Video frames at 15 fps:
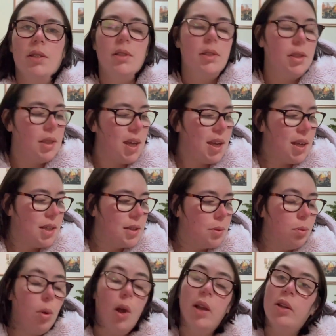today is
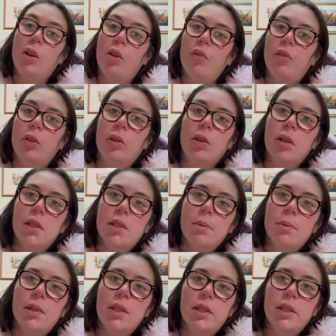what I got for
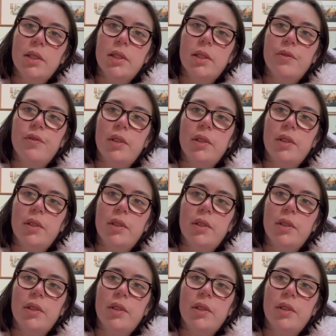Christmas